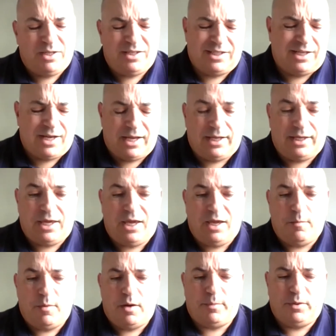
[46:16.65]
because it kind of
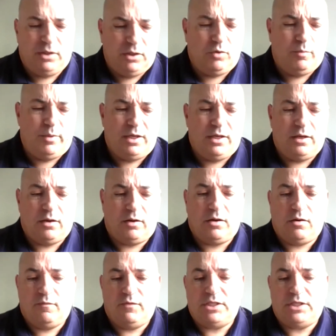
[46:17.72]
came up a little bit in our
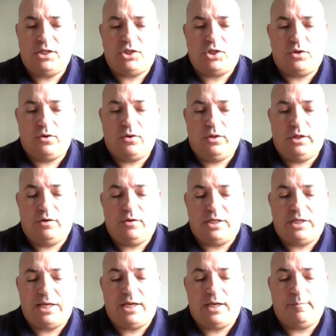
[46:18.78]
conversation earlier
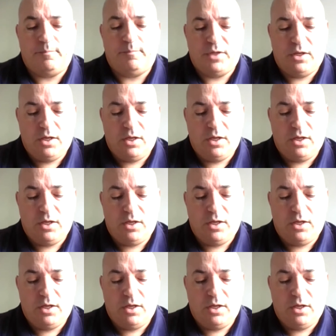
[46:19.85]
today,